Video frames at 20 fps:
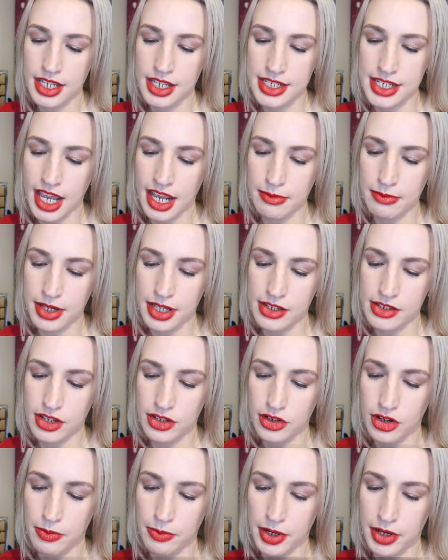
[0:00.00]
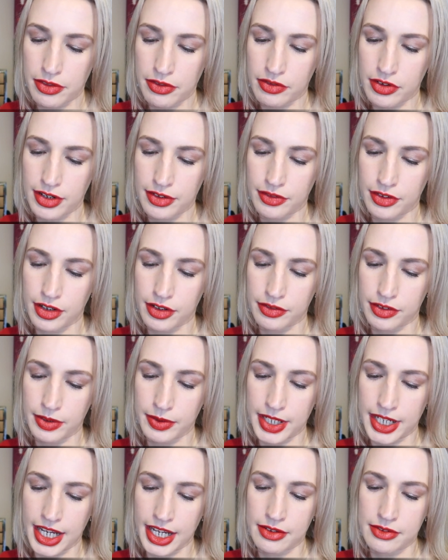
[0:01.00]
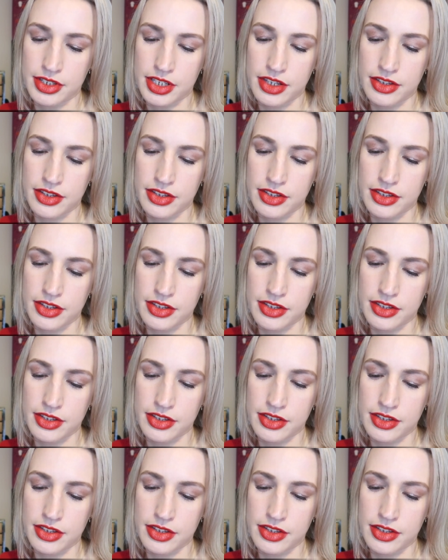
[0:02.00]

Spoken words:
10 mils or 0.34 fluid ounce.